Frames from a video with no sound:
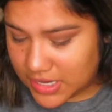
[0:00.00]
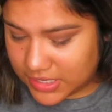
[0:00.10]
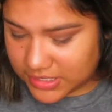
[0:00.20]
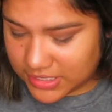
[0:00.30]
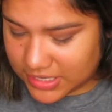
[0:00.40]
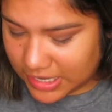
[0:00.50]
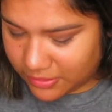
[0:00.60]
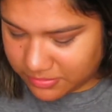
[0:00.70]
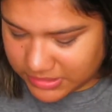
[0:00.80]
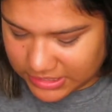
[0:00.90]
And then now
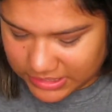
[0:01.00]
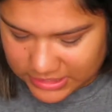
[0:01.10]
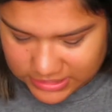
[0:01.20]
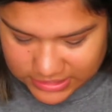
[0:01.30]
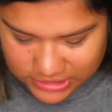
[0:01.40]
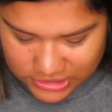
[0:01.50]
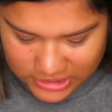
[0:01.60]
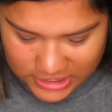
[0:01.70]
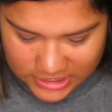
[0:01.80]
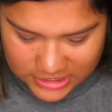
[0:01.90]
I'm taking the
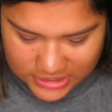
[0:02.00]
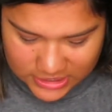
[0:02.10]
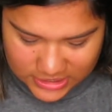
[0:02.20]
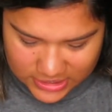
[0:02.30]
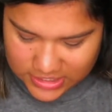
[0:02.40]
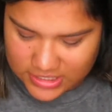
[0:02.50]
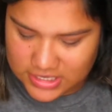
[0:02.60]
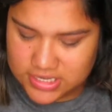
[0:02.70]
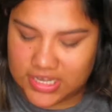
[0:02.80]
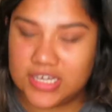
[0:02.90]
shade
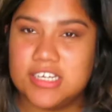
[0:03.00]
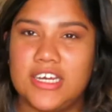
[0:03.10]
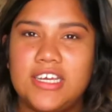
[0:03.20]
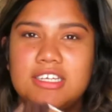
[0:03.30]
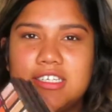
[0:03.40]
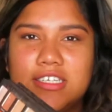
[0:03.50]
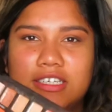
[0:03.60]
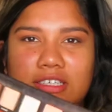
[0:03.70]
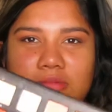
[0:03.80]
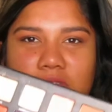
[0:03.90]
Ignite,
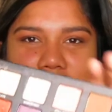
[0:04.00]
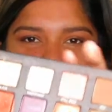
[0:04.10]
which